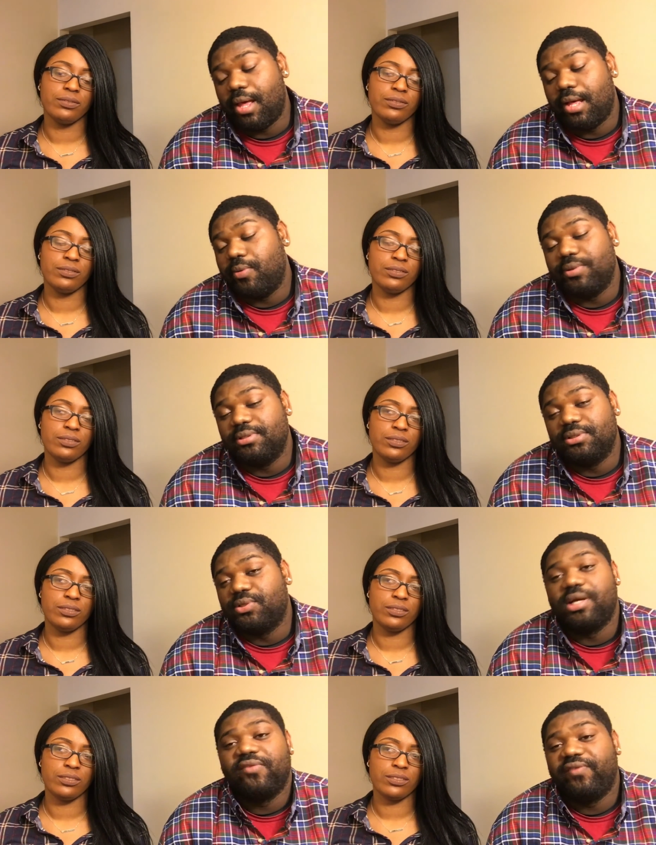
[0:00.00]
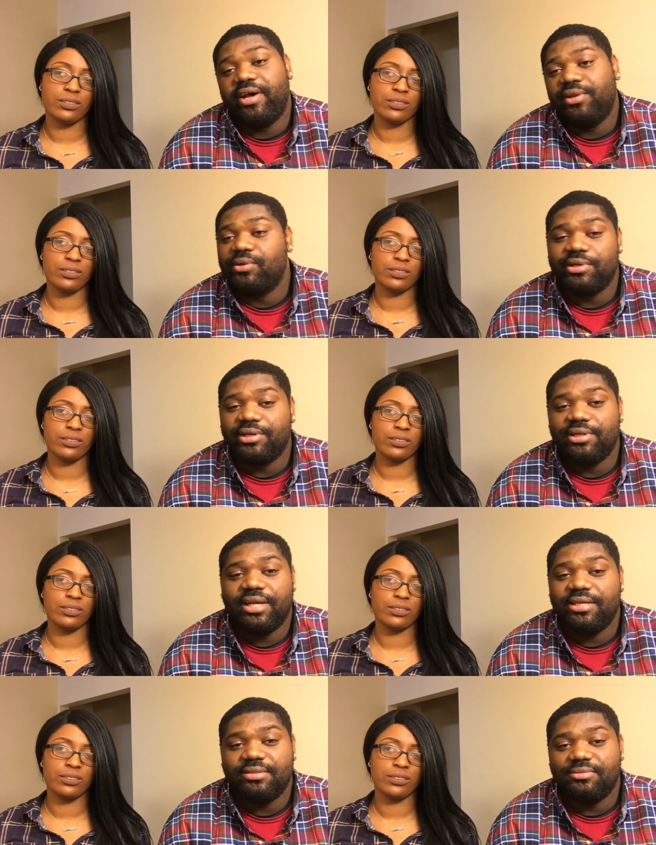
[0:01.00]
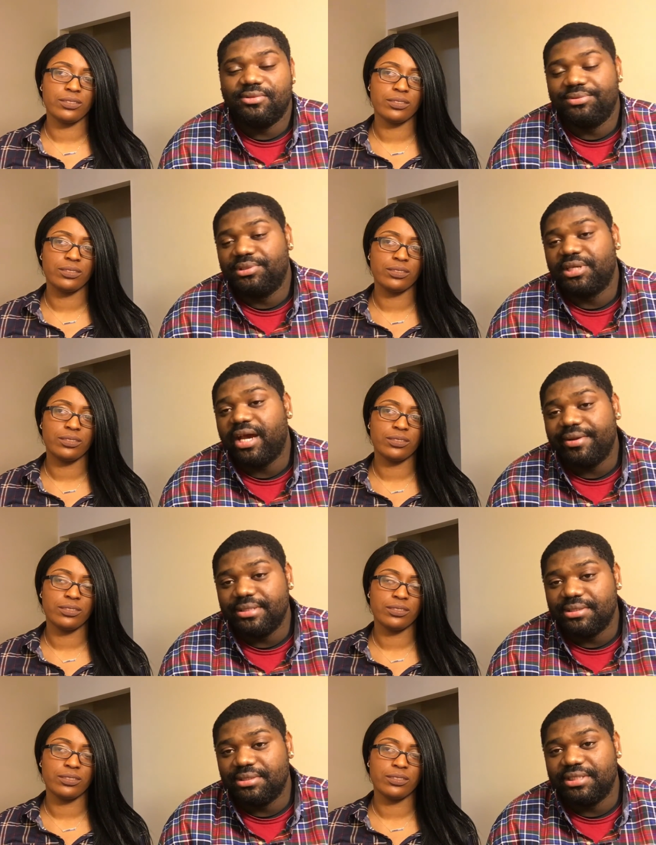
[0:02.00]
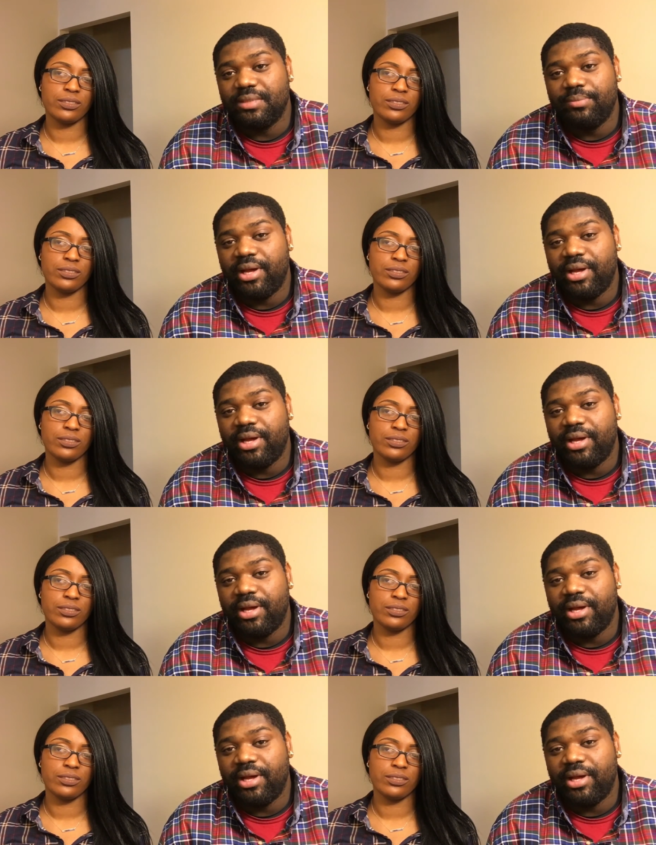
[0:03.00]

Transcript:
Speaker 1: I was not trying to find no girl that was childish and shit and